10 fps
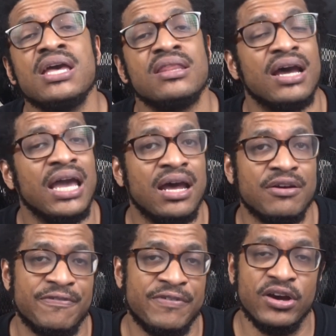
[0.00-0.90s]
that I had
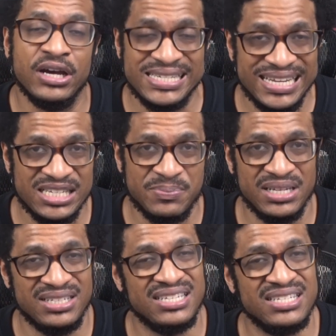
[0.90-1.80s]
a fair
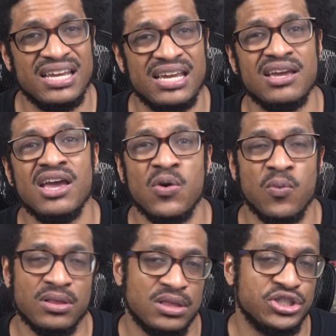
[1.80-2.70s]
assessment to see
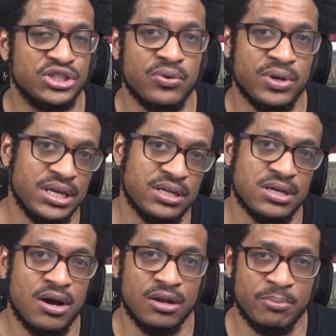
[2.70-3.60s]
what the show is
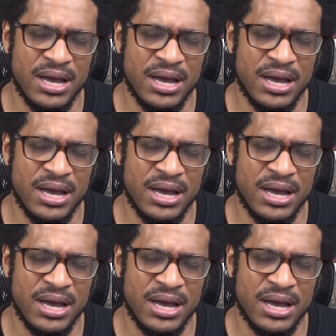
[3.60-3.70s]
all